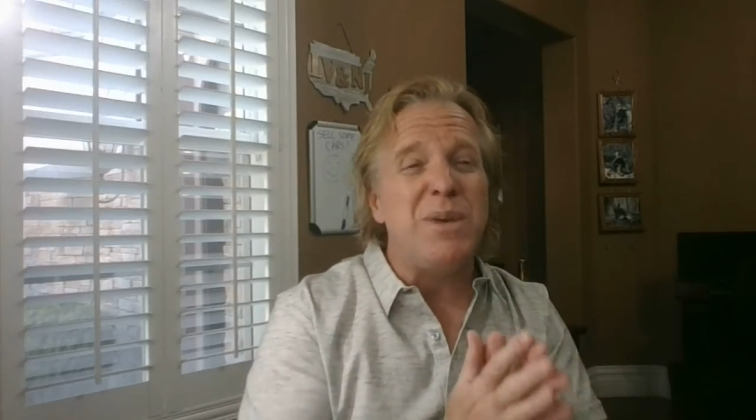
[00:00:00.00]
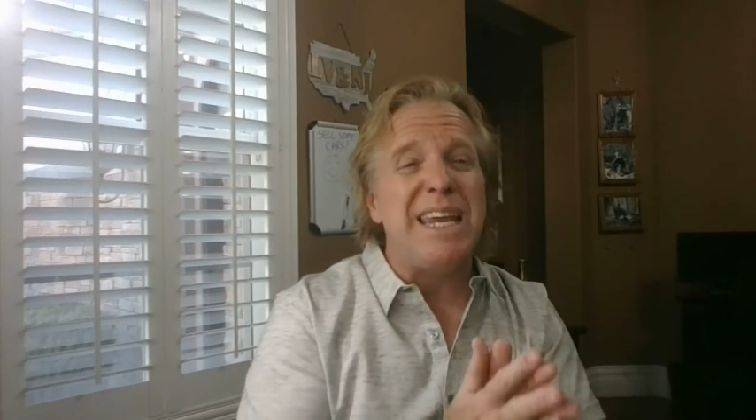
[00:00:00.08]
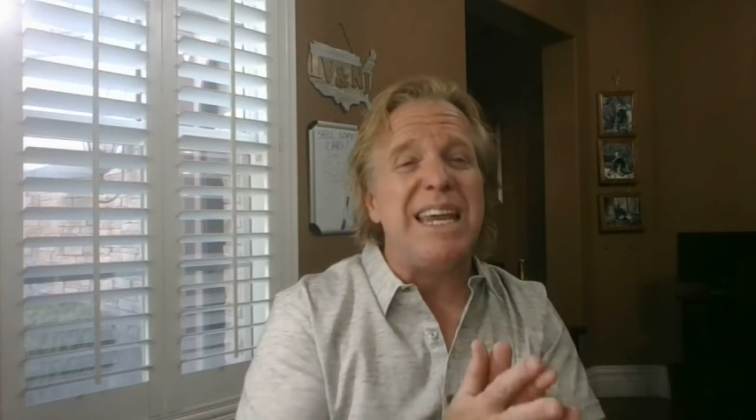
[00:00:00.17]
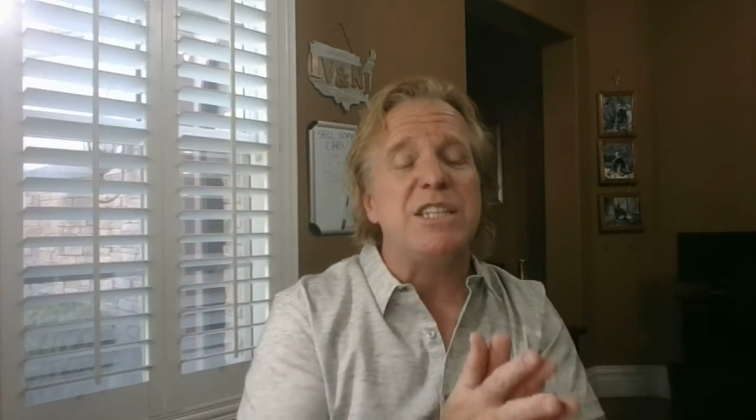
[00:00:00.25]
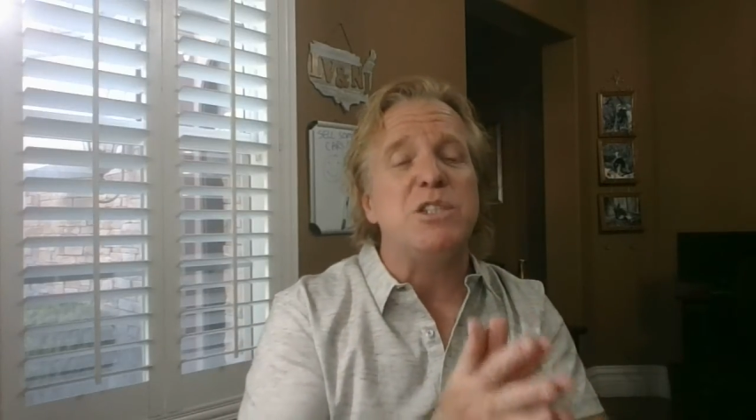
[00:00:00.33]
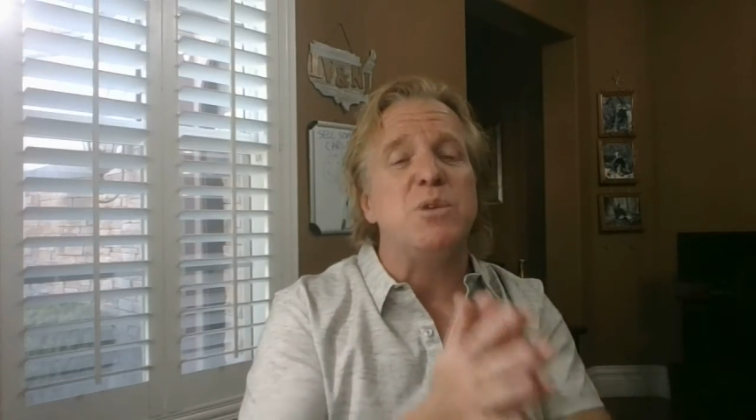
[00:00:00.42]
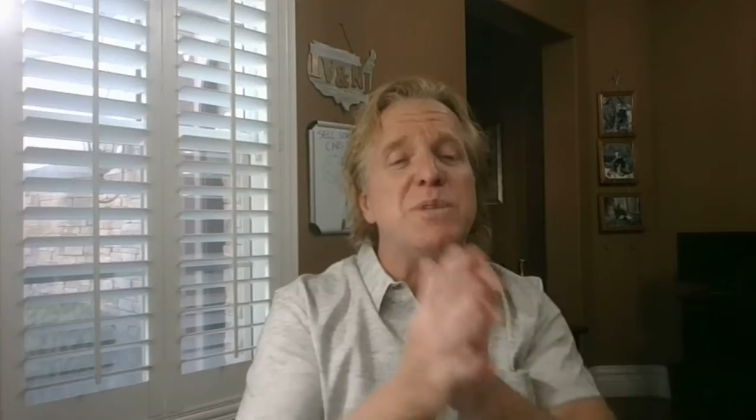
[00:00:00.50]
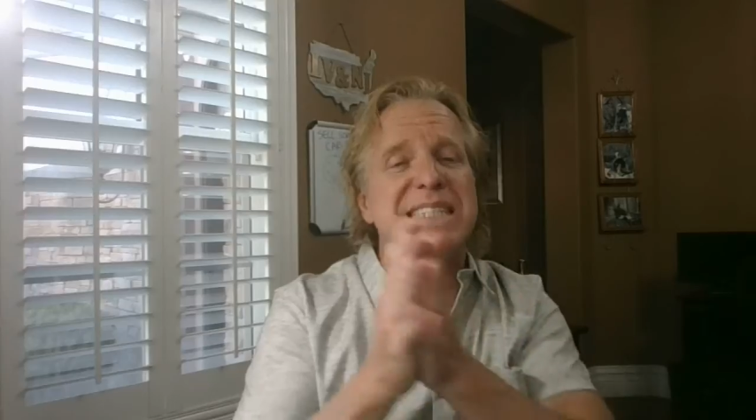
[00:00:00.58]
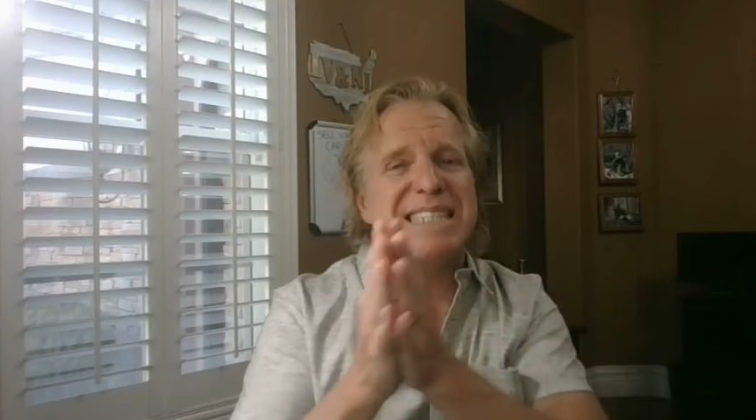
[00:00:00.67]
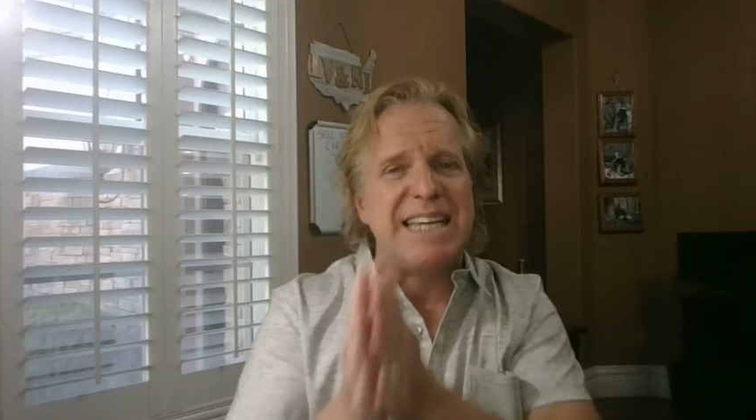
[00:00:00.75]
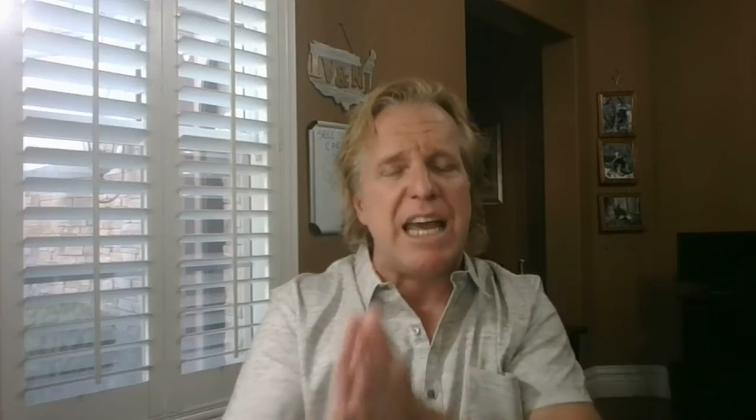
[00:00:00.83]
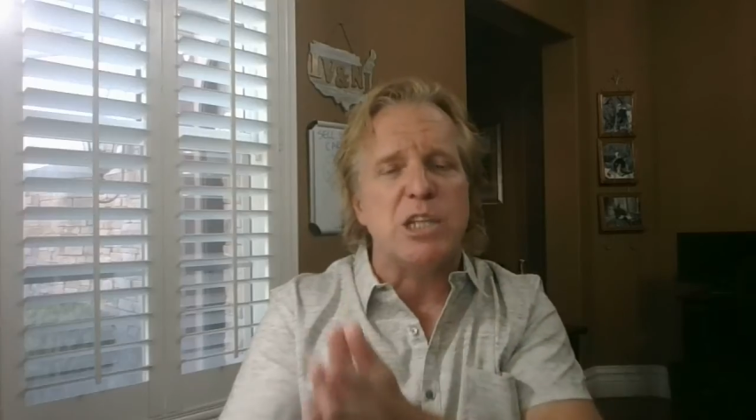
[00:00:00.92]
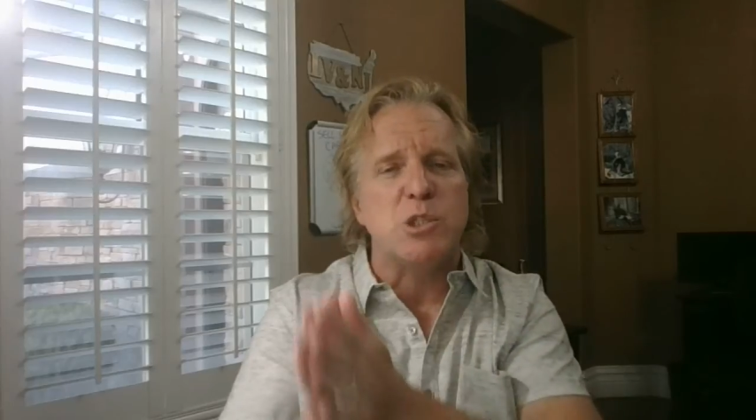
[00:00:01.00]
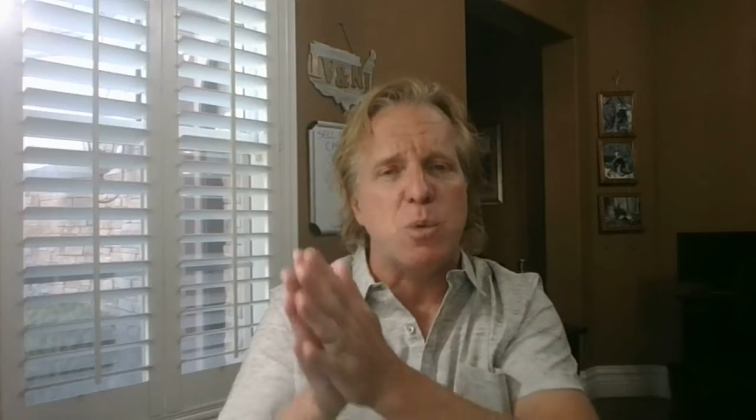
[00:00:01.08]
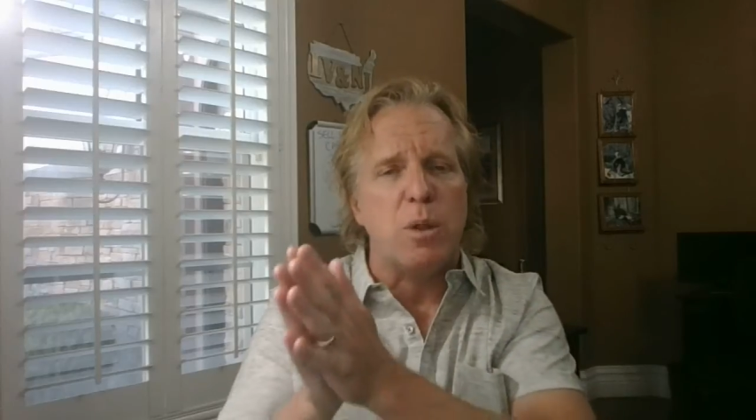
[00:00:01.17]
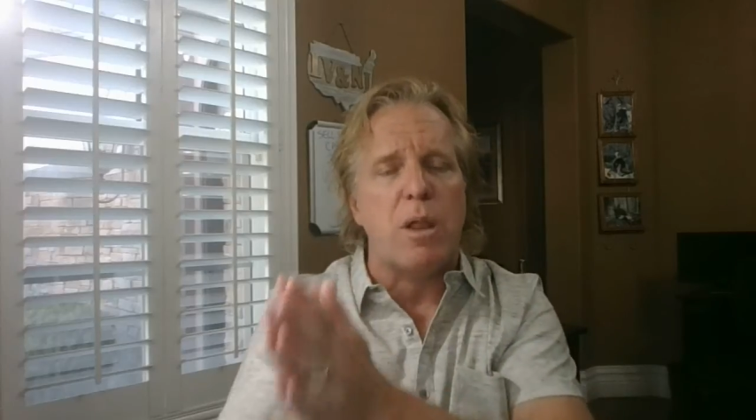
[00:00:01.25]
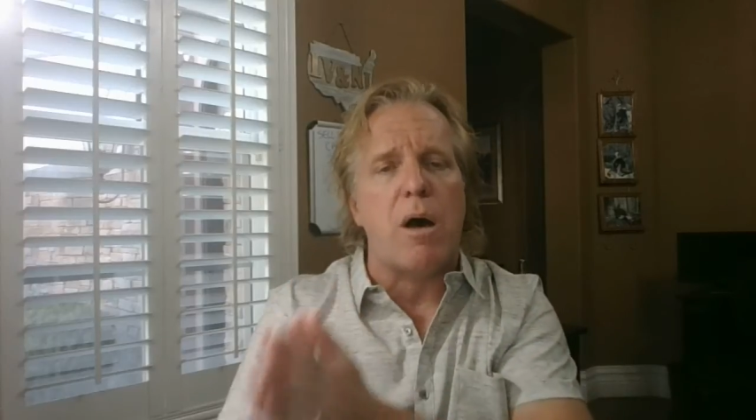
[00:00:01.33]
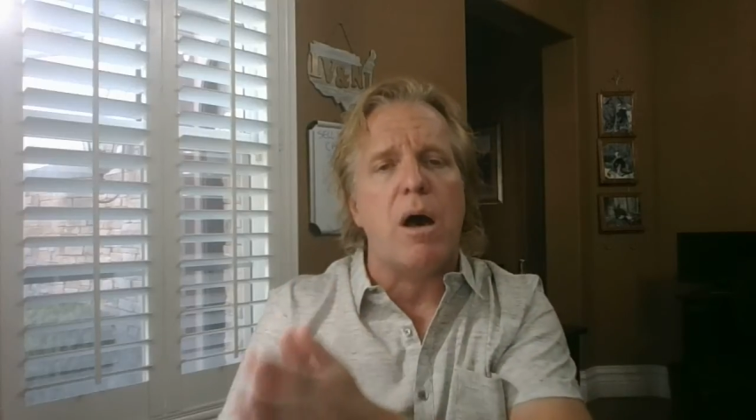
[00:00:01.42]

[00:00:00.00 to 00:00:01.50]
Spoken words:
need to schedule